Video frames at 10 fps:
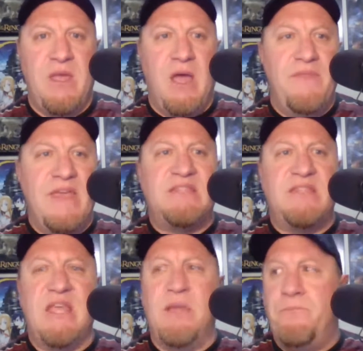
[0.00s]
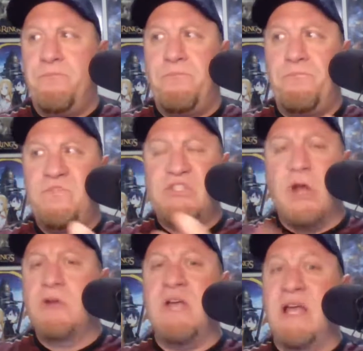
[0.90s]
And that's the thing.
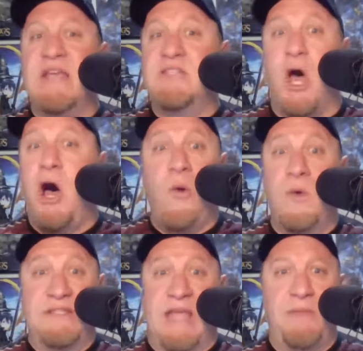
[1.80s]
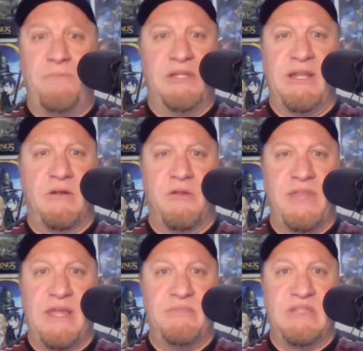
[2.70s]
Star Trek has always had political
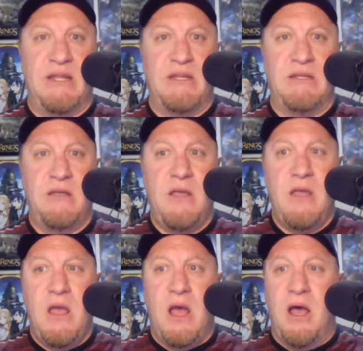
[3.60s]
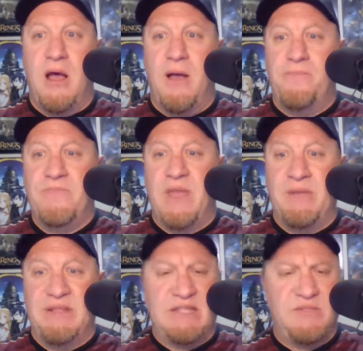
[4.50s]
themes in it. I
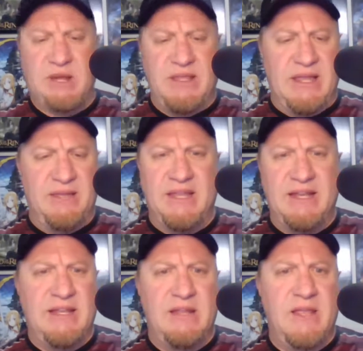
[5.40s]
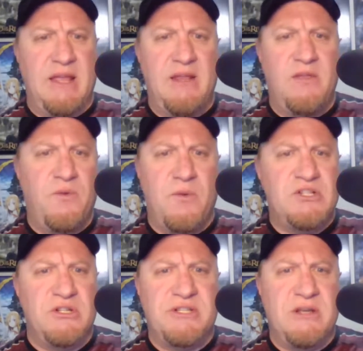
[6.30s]
mean, that's why they did in the
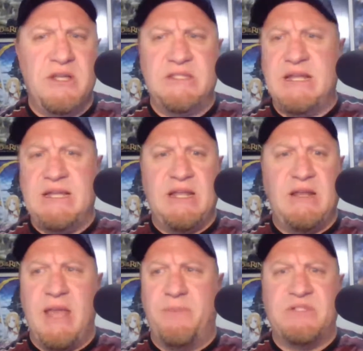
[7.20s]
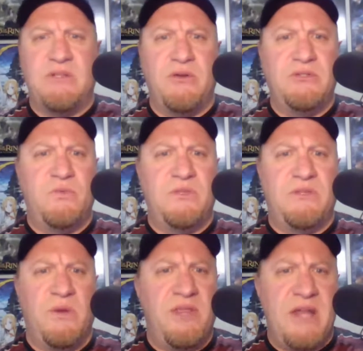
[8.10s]
original series, they did episodes
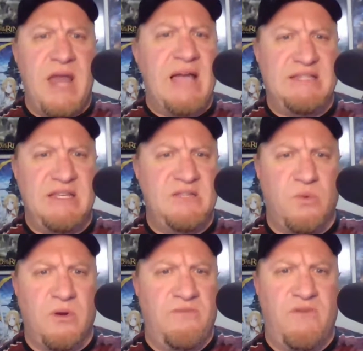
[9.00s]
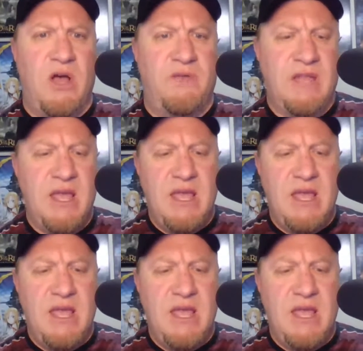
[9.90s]
where the Nazis were involved.